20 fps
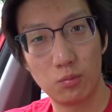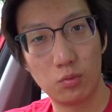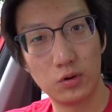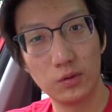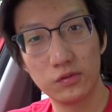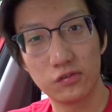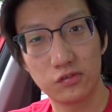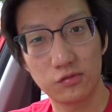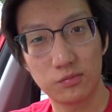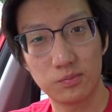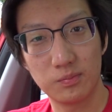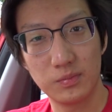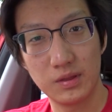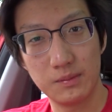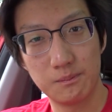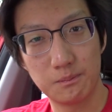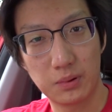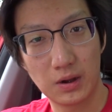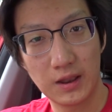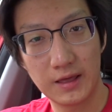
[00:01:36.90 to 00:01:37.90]
was
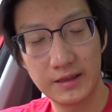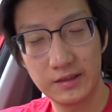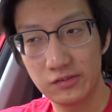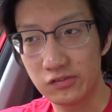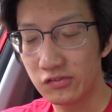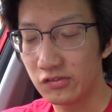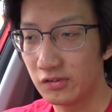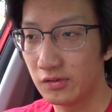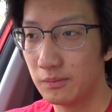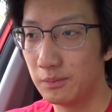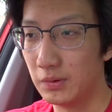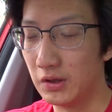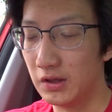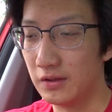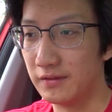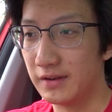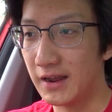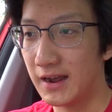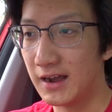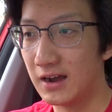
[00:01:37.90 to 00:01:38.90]
in place,
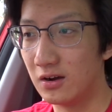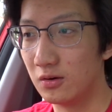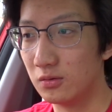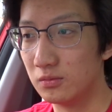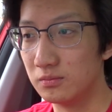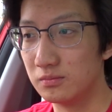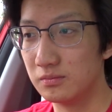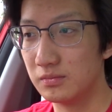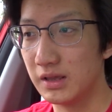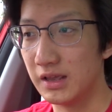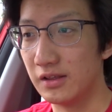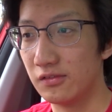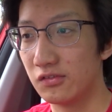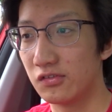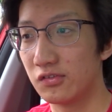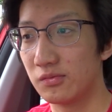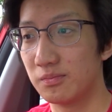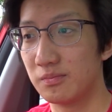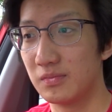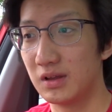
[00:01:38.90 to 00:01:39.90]
but now
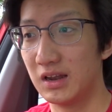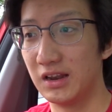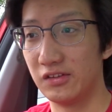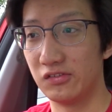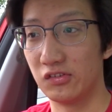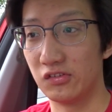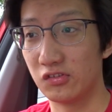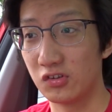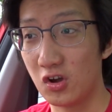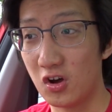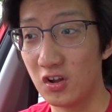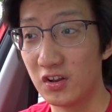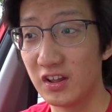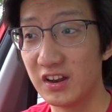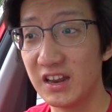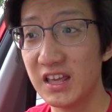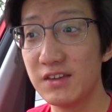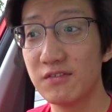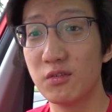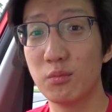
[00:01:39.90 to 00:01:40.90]
at least it's gone.
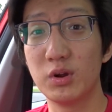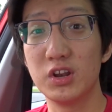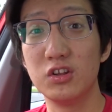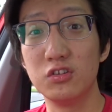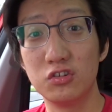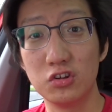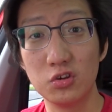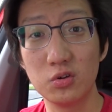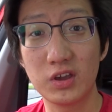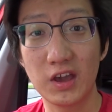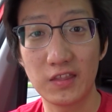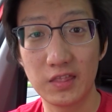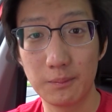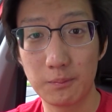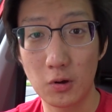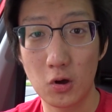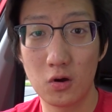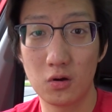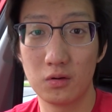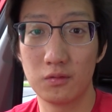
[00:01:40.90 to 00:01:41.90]
And even when you do get the
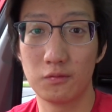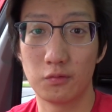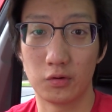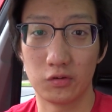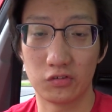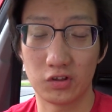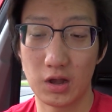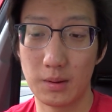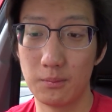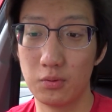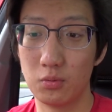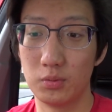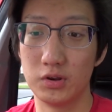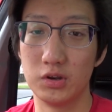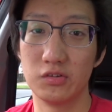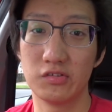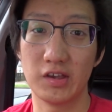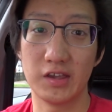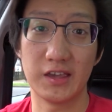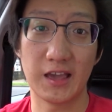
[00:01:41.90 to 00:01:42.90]
bong, for example, when
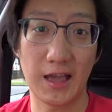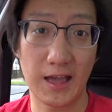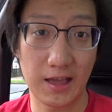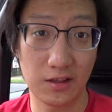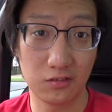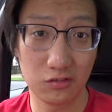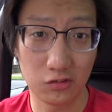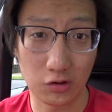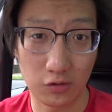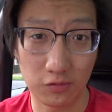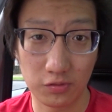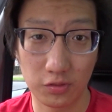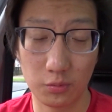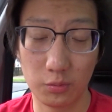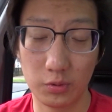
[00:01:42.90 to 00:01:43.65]
you take your hands off the